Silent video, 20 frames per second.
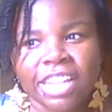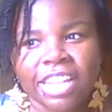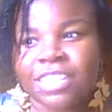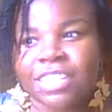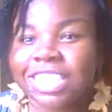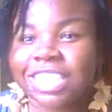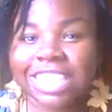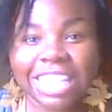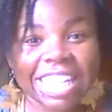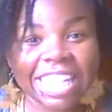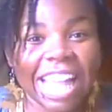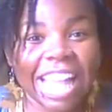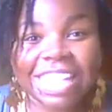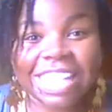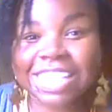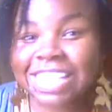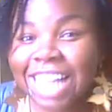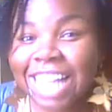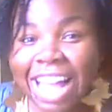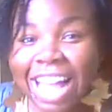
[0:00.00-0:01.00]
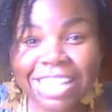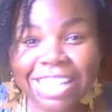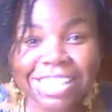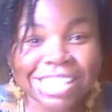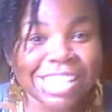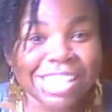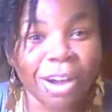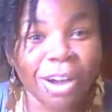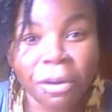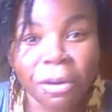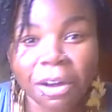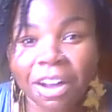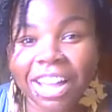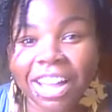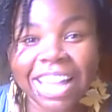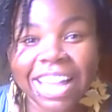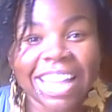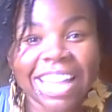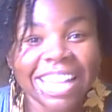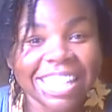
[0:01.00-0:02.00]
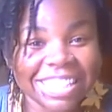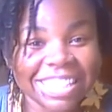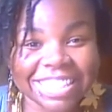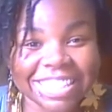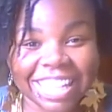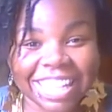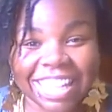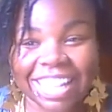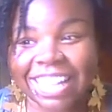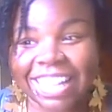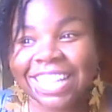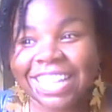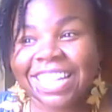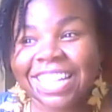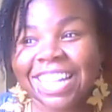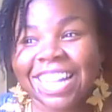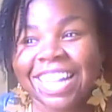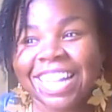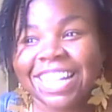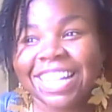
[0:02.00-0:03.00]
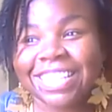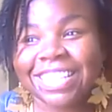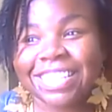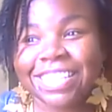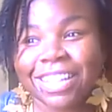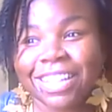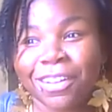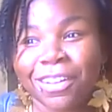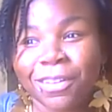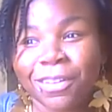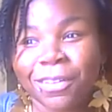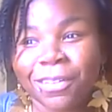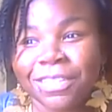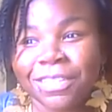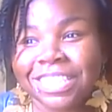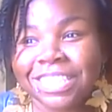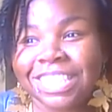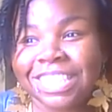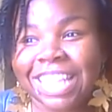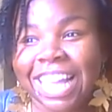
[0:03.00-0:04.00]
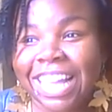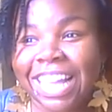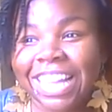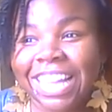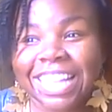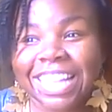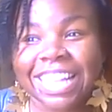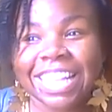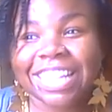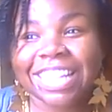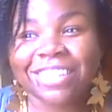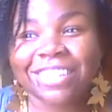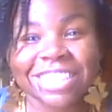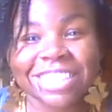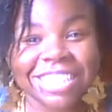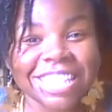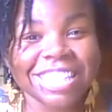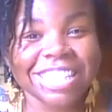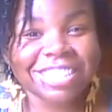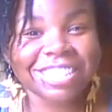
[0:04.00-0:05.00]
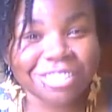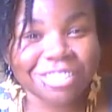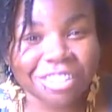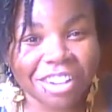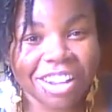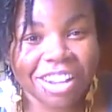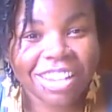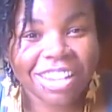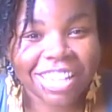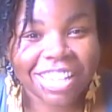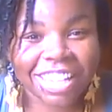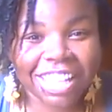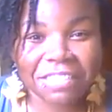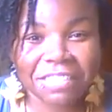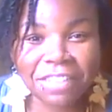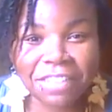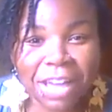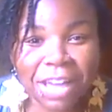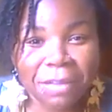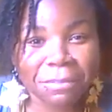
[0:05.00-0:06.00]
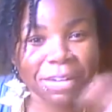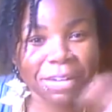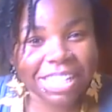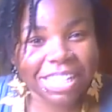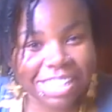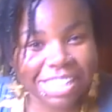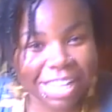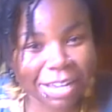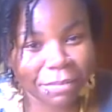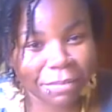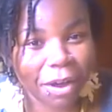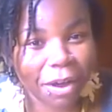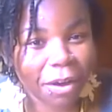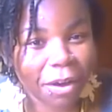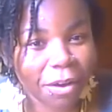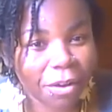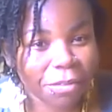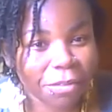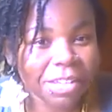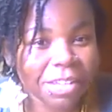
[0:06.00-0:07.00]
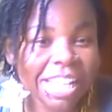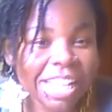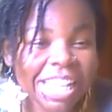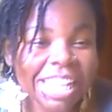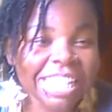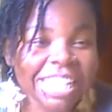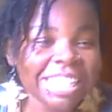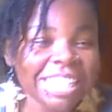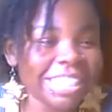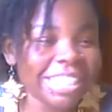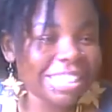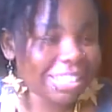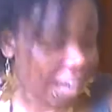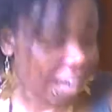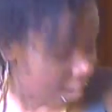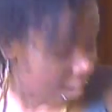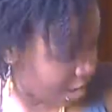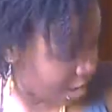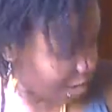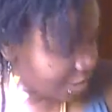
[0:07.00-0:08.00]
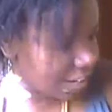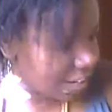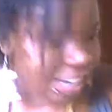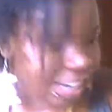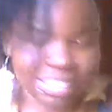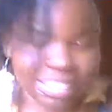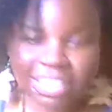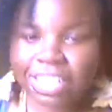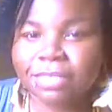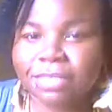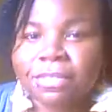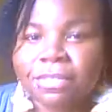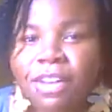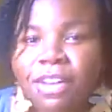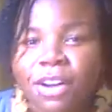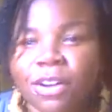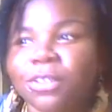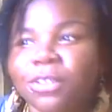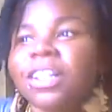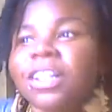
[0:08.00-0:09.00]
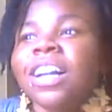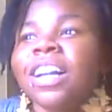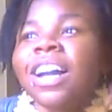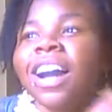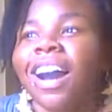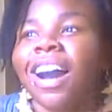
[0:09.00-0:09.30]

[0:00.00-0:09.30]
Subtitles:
Christian has not told her anything, and so Christian is drunk. Yvette brings him home. I know, right? That's the phone.